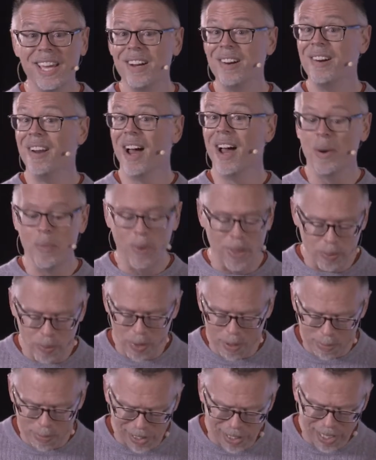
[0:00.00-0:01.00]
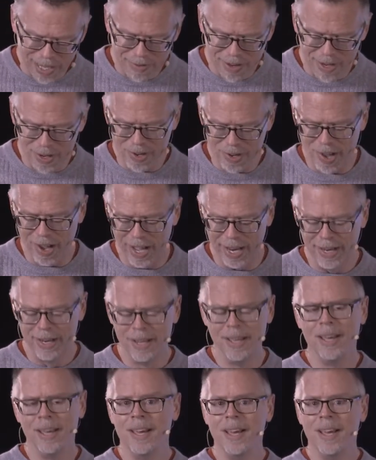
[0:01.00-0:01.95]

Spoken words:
it or not, whether we believe it or not.